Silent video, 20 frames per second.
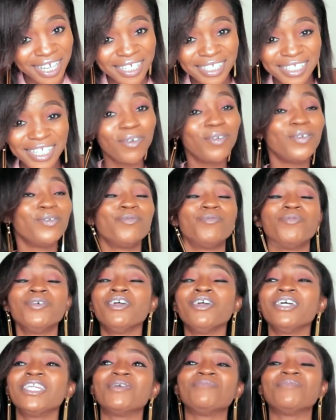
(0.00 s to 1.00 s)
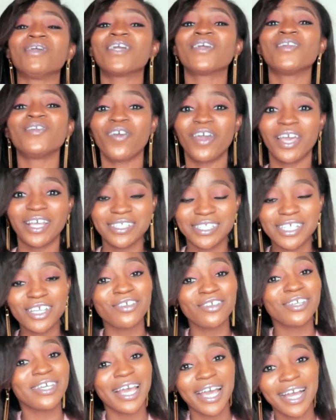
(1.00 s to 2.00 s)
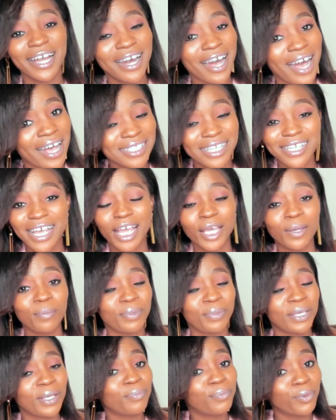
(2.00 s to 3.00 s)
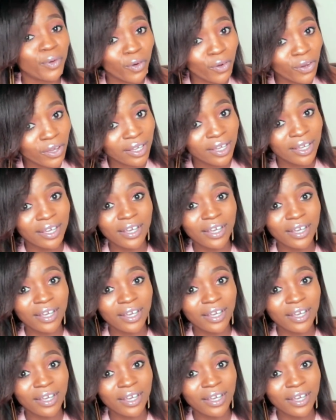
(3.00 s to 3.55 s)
Say we know they make noise. Say you get car. Say you are a big boy.